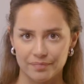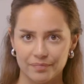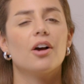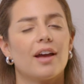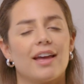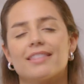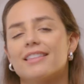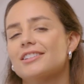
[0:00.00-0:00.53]

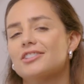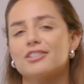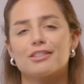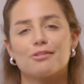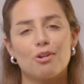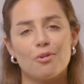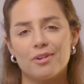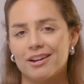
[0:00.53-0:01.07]
Okay, and let's just
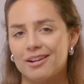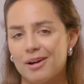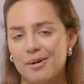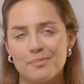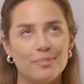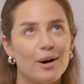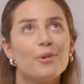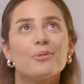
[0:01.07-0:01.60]
throw in a
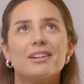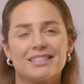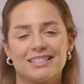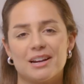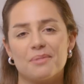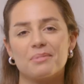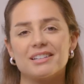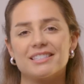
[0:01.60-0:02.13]
bonus
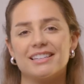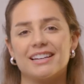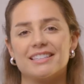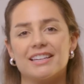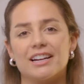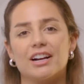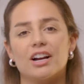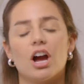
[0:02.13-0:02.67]
number
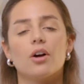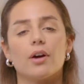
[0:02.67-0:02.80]
six here.